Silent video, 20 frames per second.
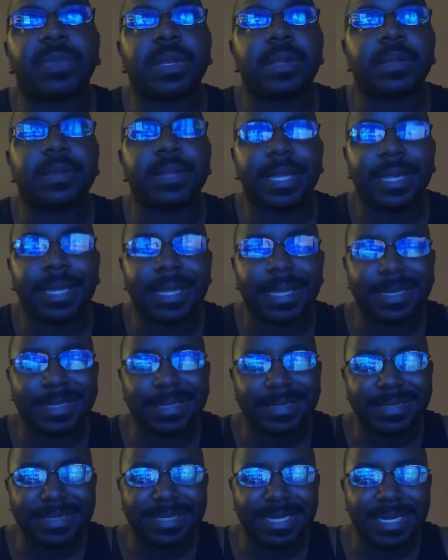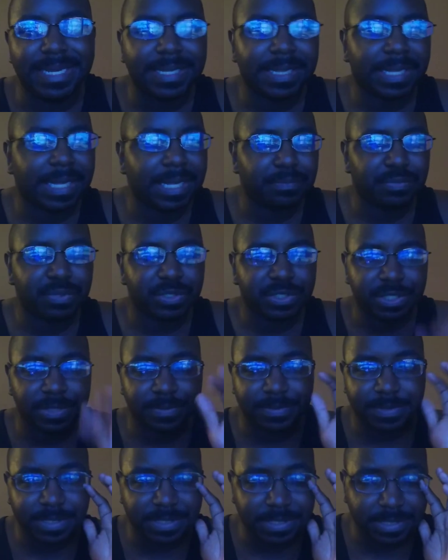like decline
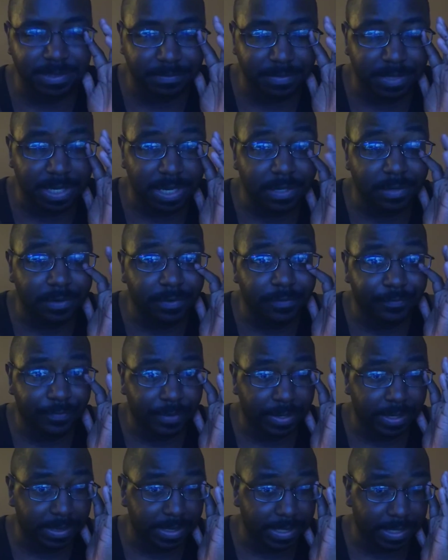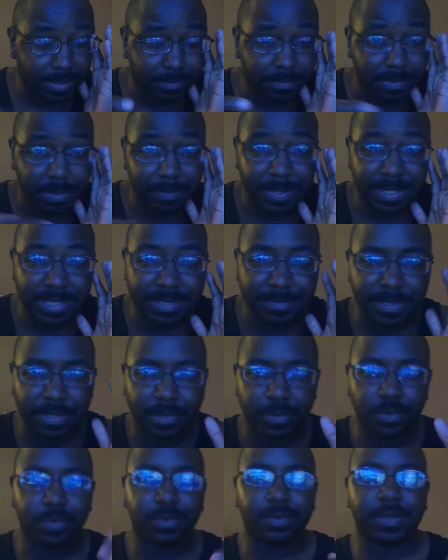push-ups, because I'm kind of afraid that my
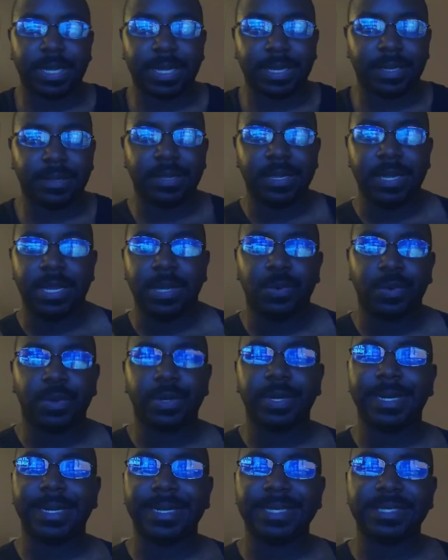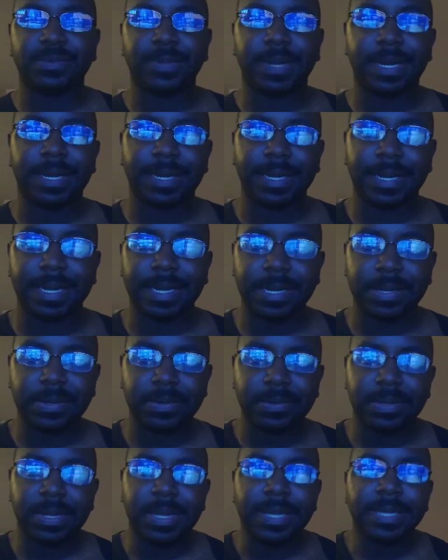pacemaker would like where it is right
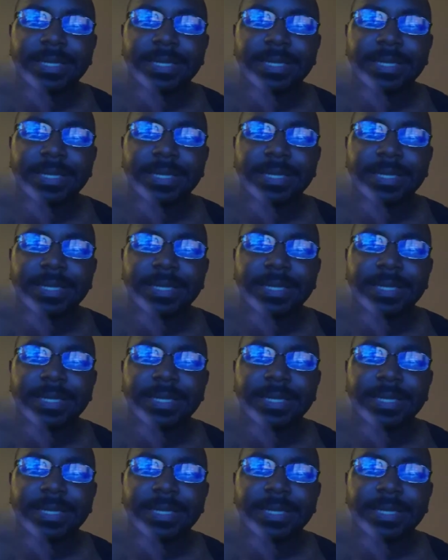now,